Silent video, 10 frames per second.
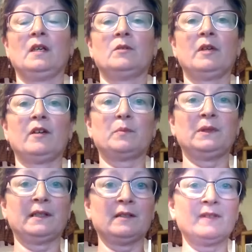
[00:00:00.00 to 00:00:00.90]
We have
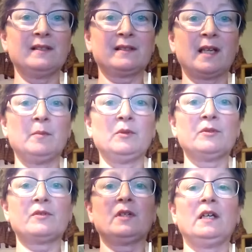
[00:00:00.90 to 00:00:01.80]
plenty of these
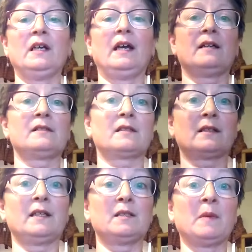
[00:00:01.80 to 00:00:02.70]
cables. Ask the
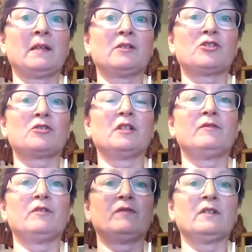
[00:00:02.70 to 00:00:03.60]
case manager
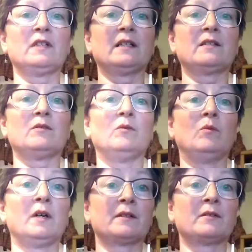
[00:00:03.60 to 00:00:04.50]
if you feel like
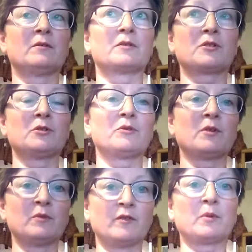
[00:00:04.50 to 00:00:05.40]
1 or 2
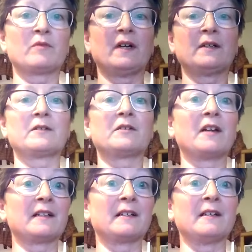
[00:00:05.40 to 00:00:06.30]
that we've provided are
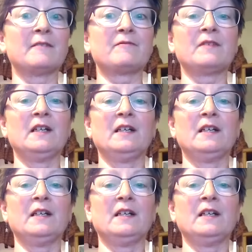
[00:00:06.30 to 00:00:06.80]
not enough.